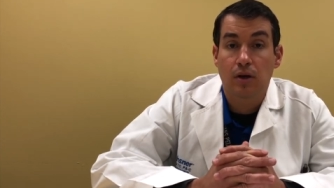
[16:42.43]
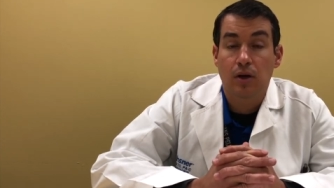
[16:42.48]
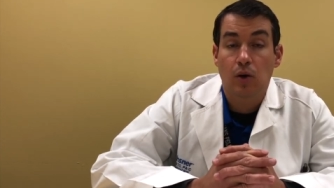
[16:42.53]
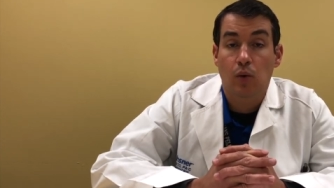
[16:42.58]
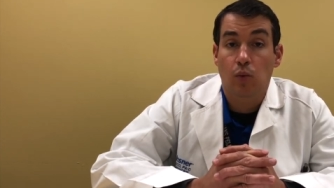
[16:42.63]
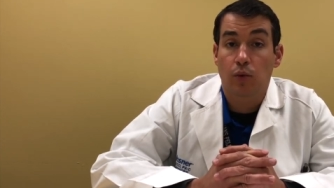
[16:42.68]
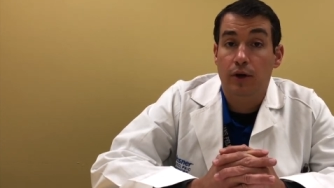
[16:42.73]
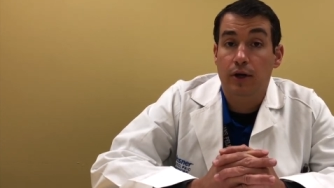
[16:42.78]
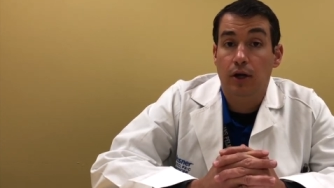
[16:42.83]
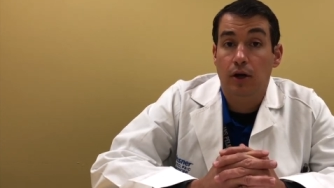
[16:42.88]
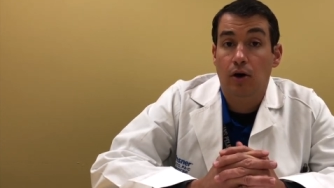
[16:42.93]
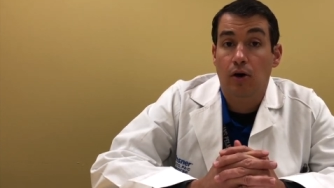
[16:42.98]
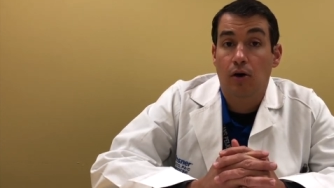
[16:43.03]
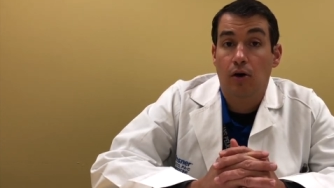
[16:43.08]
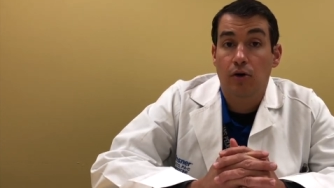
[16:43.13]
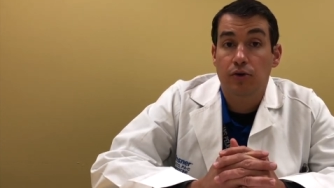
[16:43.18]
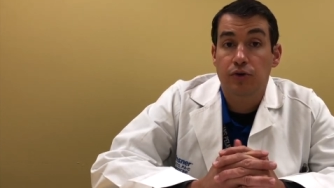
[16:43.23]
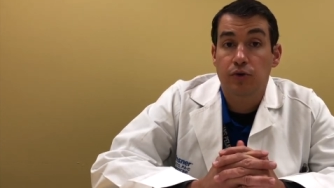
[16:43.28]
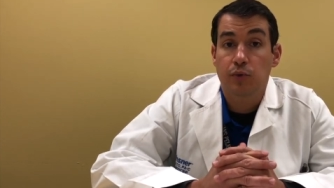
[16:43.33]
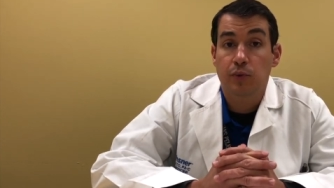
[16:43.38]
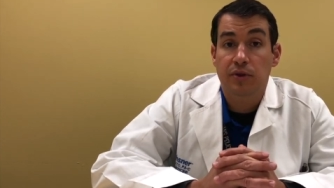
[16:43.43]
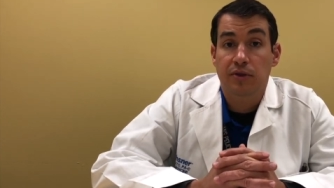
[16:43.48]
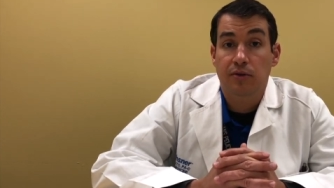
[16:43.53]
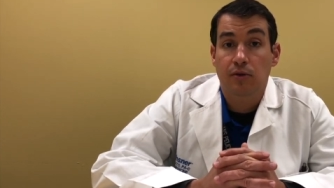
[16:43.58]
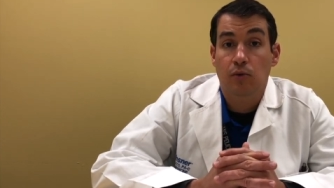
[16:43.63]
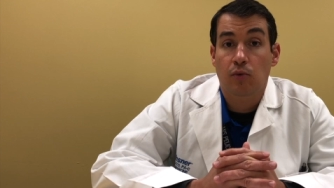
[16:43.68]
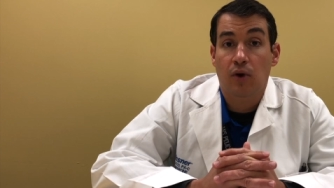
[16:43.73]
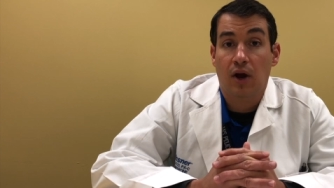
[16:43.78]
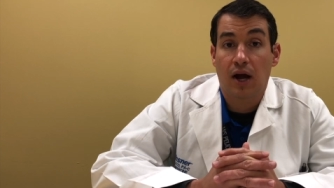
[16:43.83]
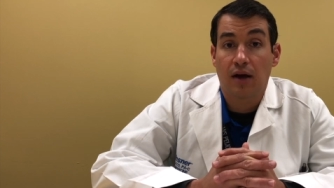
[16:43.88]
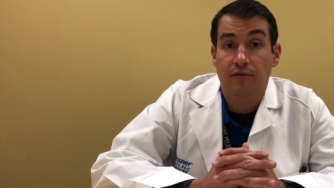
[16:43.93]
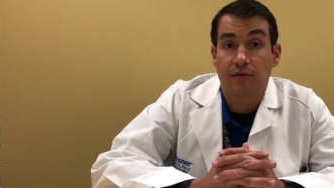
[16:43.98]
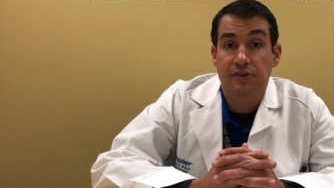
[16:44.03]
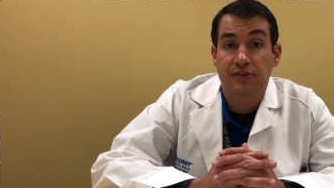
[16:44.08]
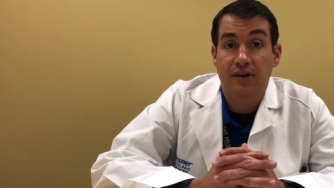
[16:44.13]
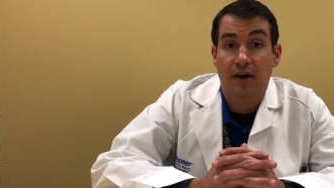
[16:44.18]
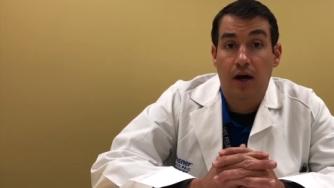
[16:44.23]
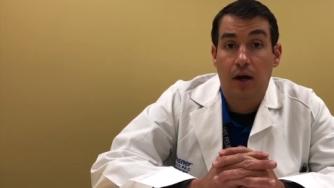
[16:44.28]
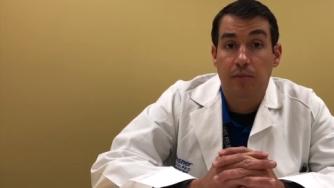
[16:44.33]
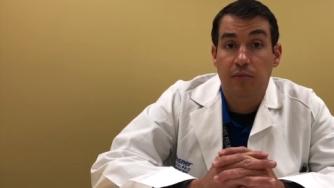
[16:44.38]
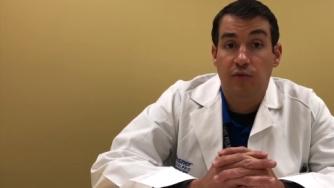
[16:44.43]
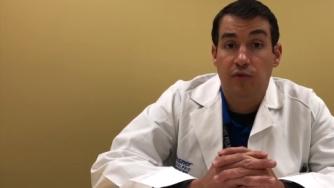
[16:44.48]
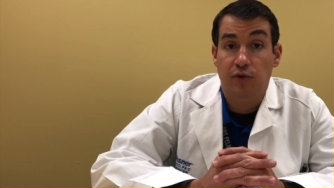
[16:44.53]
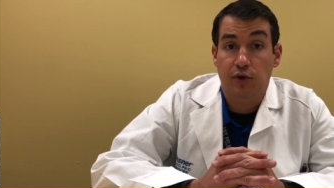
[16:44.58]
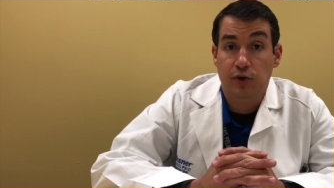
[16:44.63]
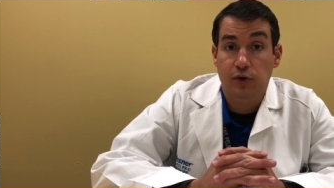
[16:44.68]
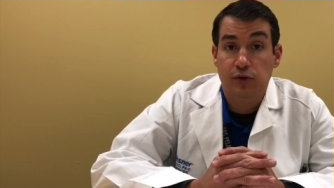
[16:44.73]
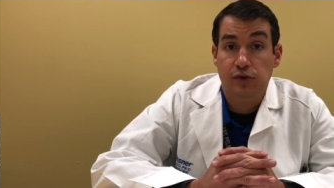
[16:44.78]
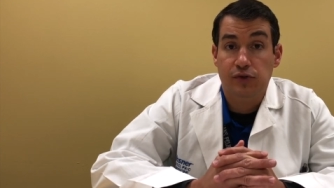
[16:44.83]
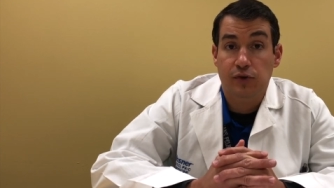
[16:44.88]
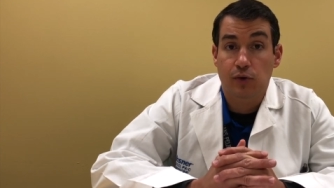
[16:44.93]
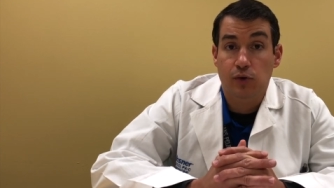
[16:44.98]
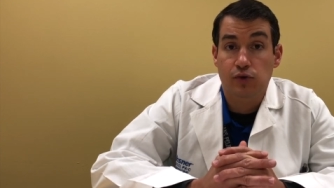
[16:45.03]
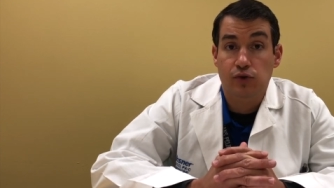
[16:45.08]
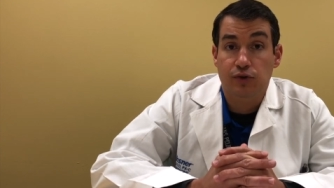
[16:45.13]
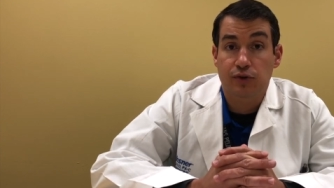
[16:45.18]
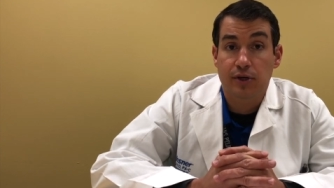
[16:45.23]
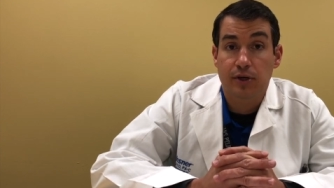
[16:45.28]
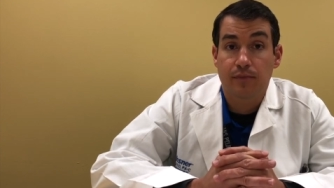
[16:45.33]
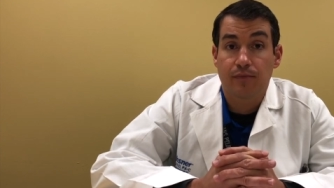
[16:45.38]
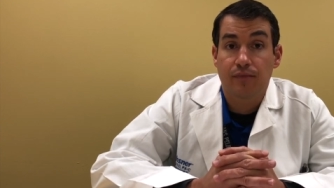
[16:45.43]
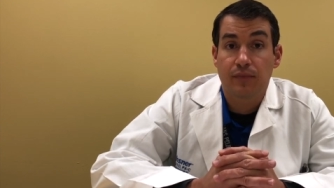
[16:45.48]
We're going to call you with an arrival time for your surgery.